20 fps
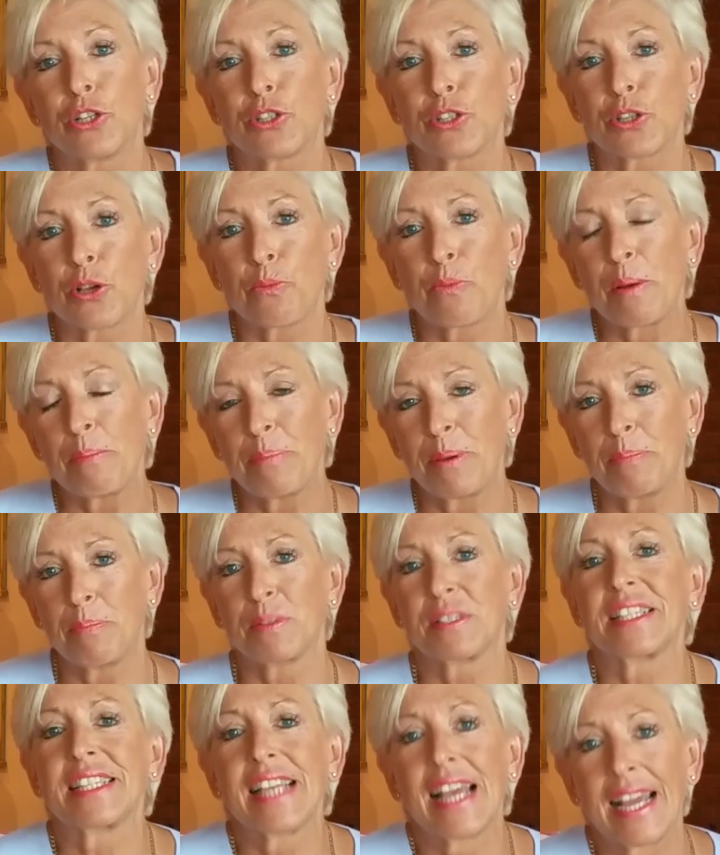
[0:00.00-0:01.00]
So when
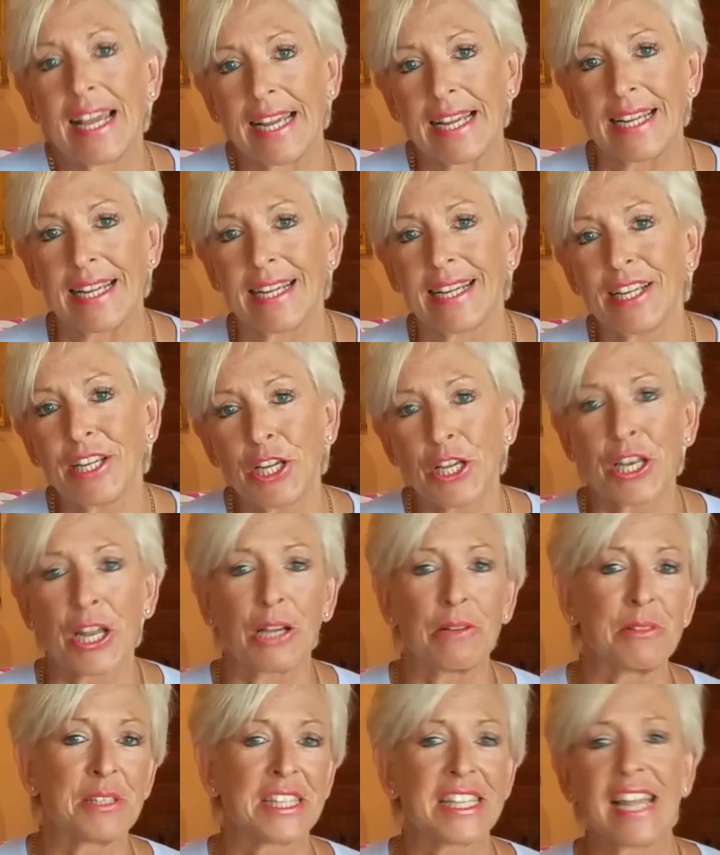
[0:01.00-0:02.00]
people say, you
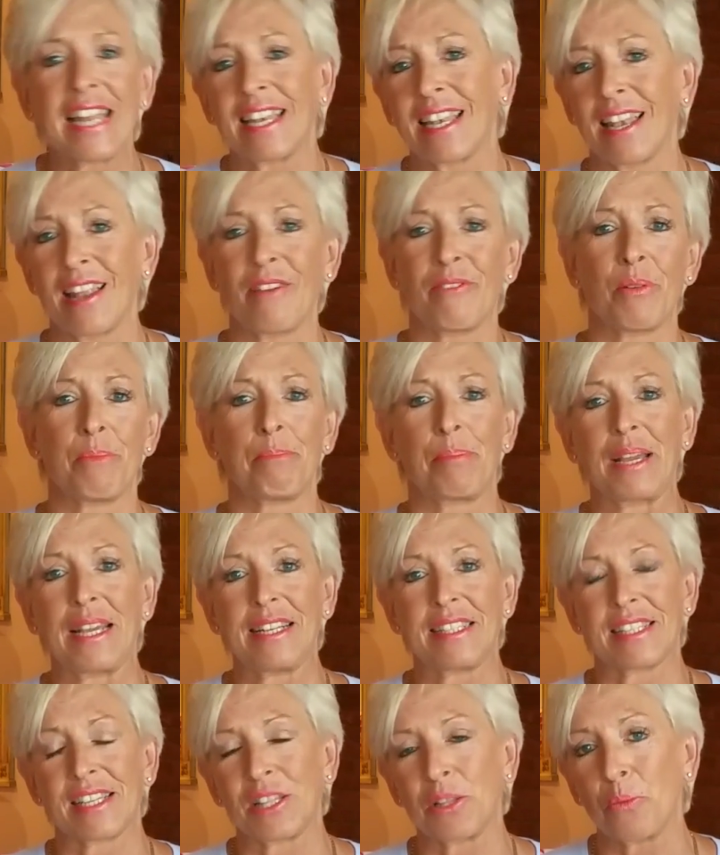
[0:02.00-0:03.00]
know, send love and
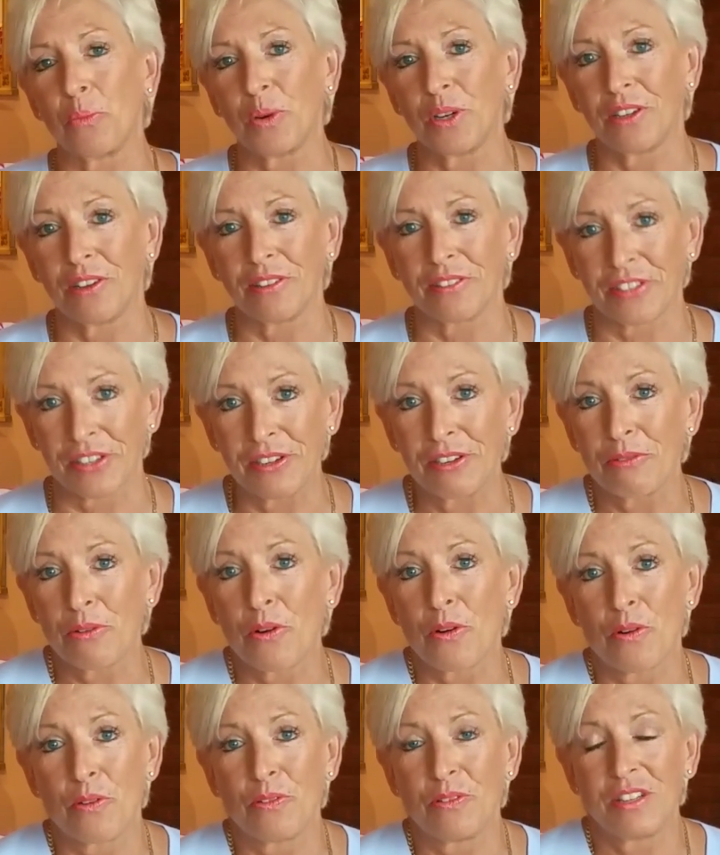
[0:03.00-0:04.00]
peace in the world,
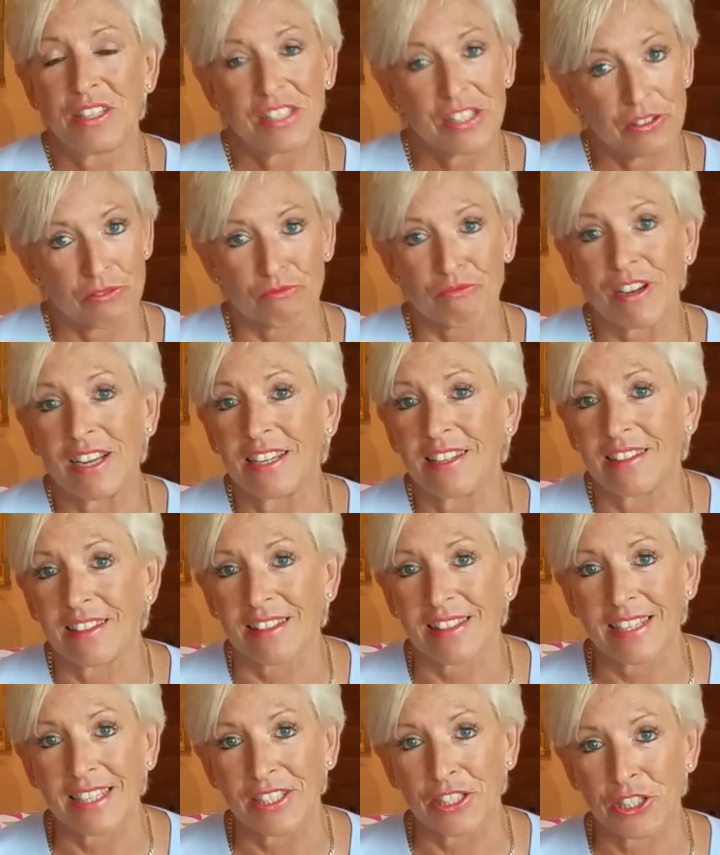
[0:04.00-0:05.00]
this is really the
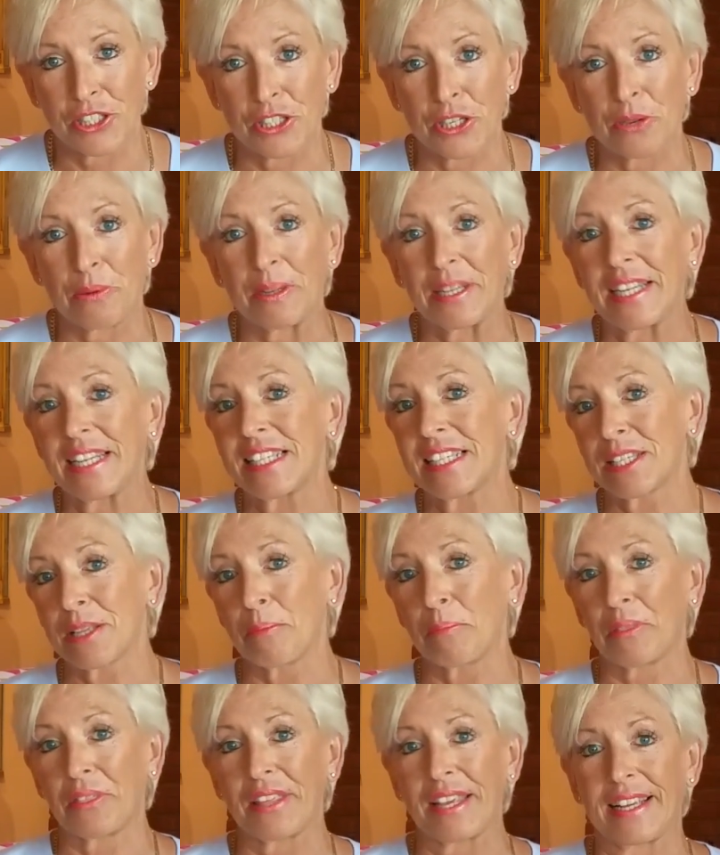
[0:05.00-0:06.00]
thing to do, and it's
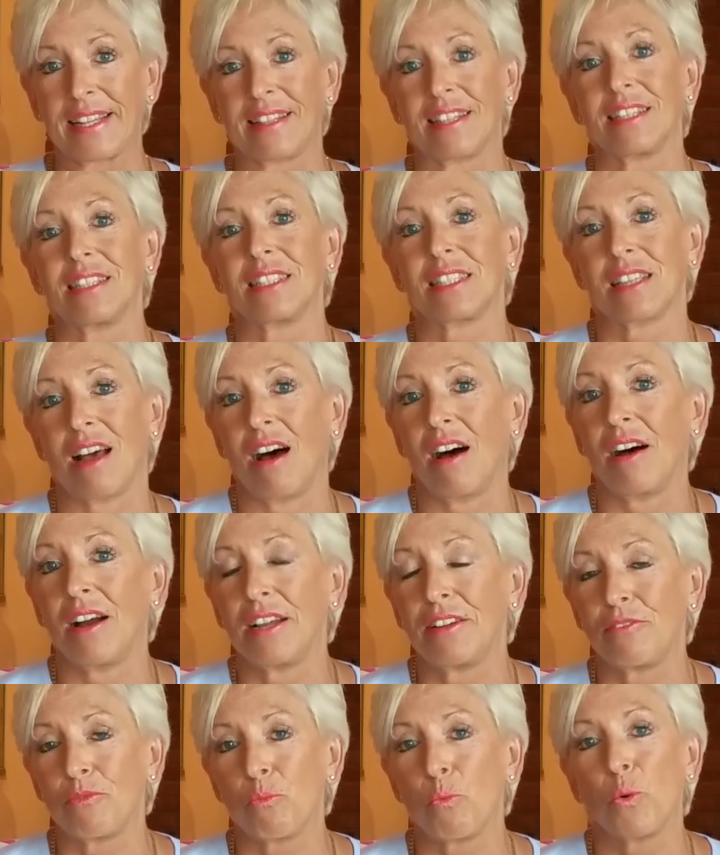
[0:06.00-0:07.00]
something that
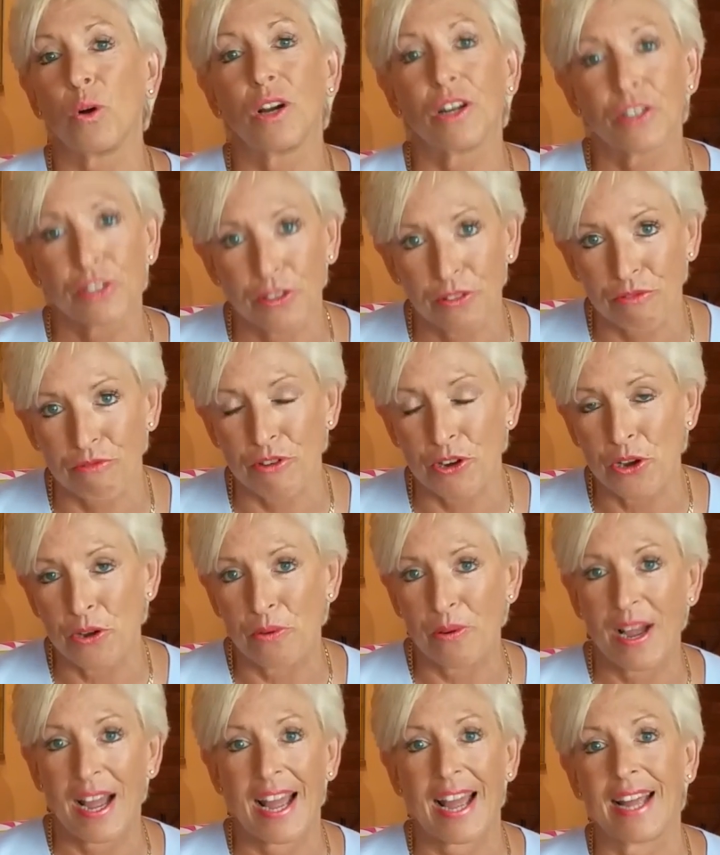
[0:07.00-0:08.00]
I've worked
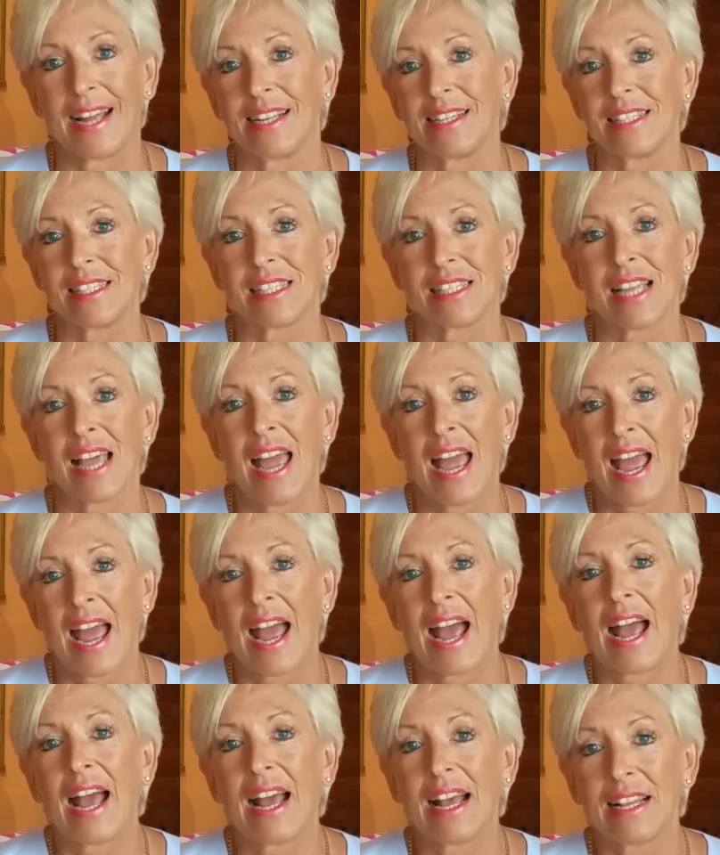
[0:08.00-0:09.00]
through and
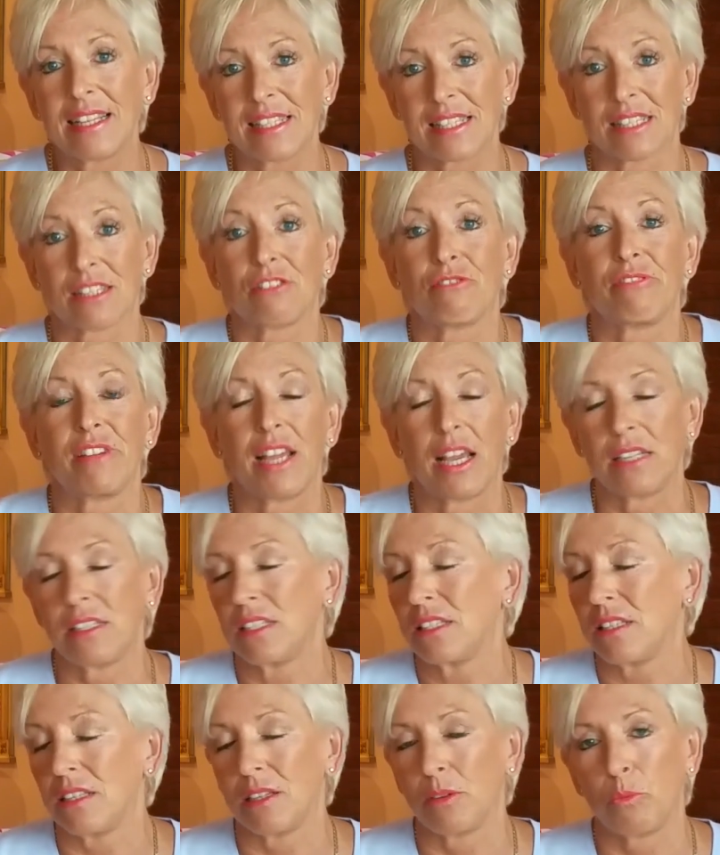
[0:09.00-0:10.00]
has
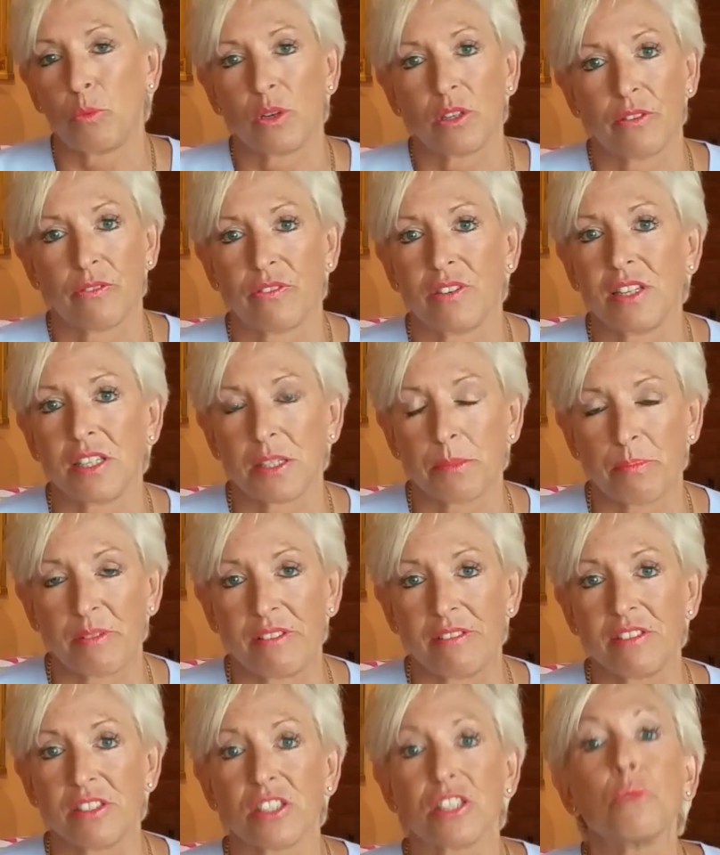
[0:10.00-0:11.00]
created a wonderful
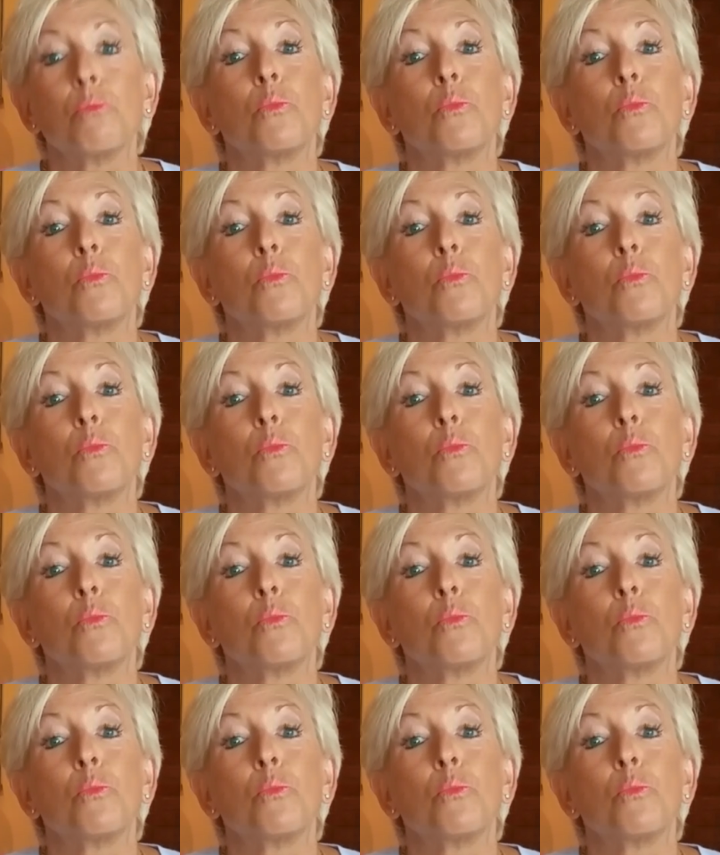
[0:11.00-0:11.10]
experience.